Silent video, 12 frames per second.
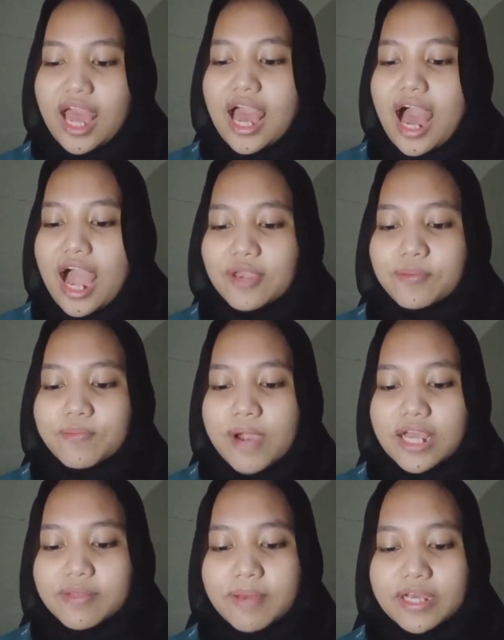I
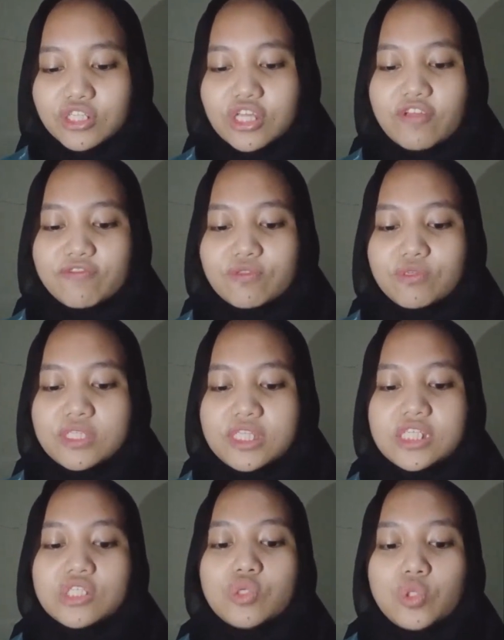bind myself to
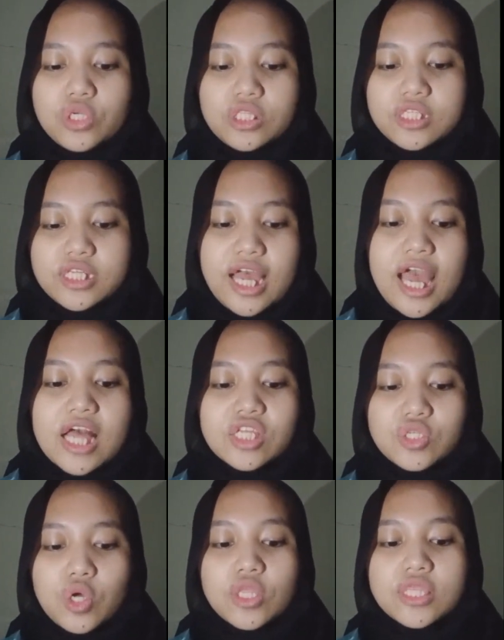these roots
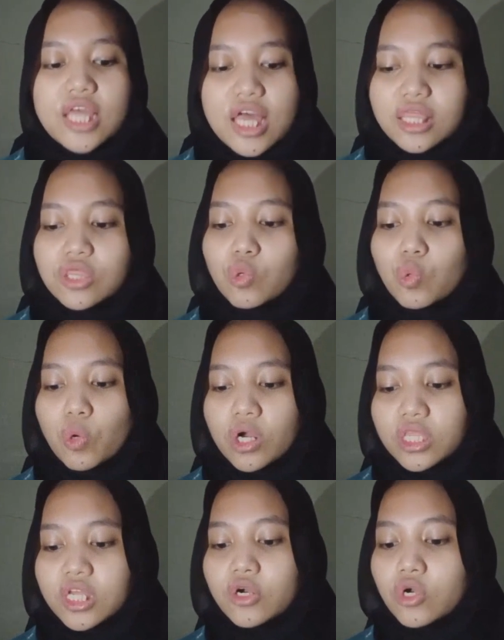so that the
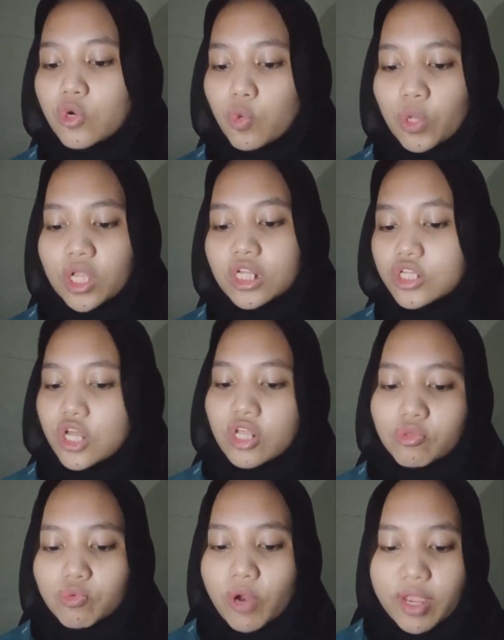water will not
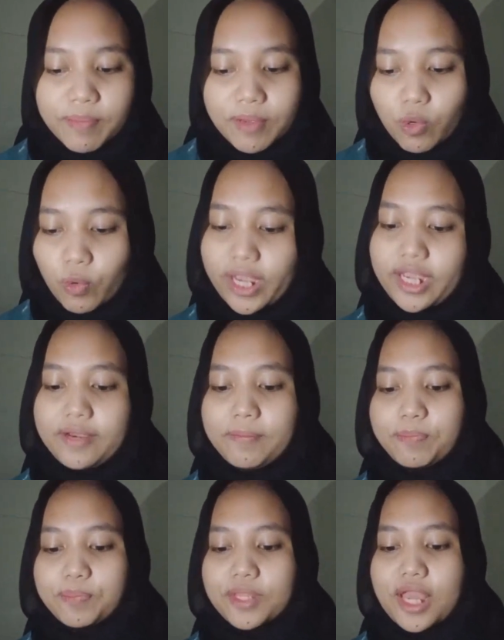drag me away.
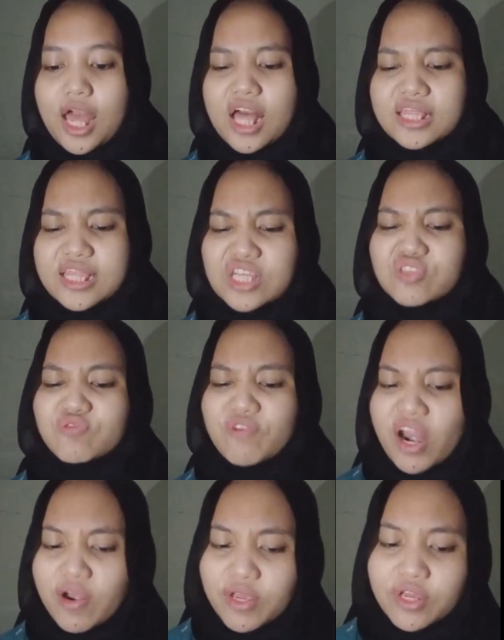That's a
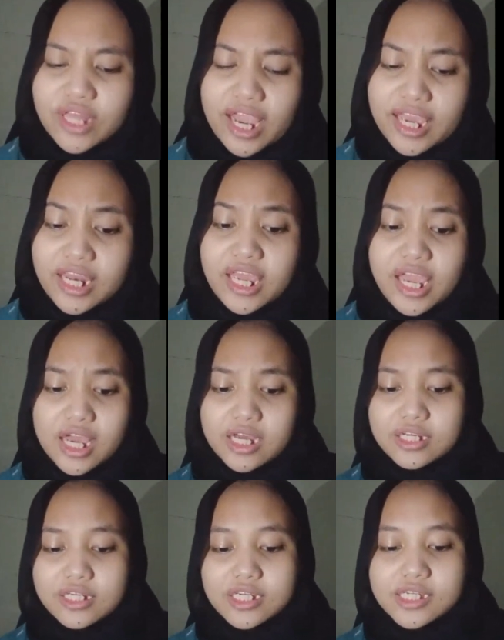very good idea,
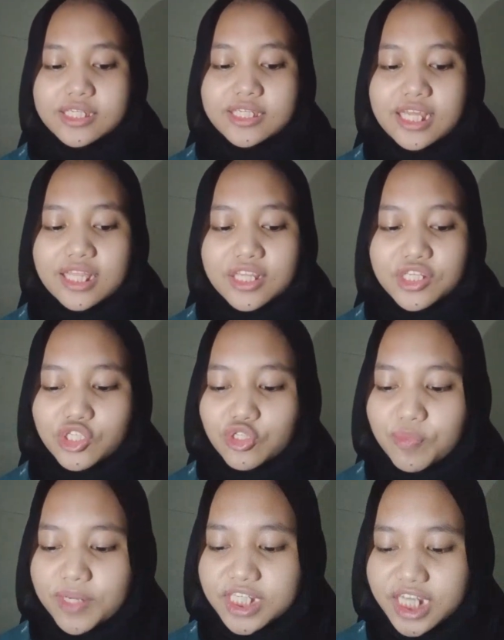said the
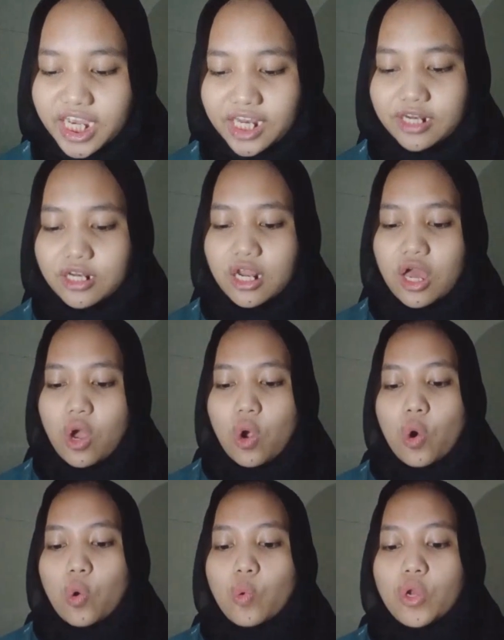stupid giant.
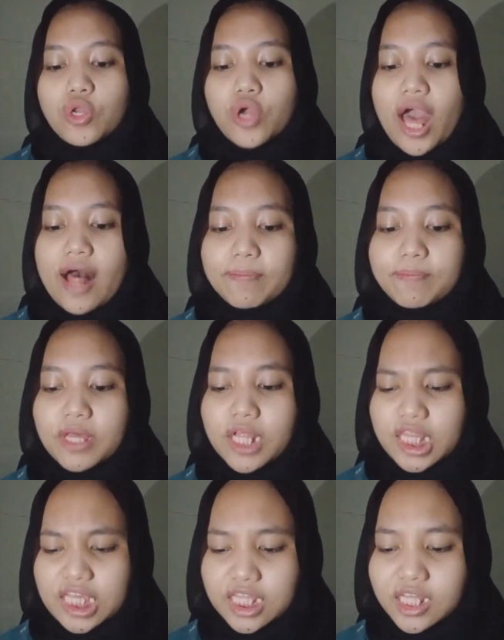Won't you help me a
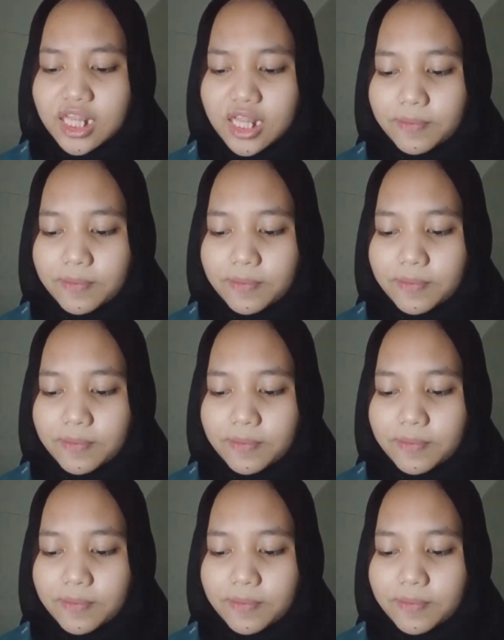little?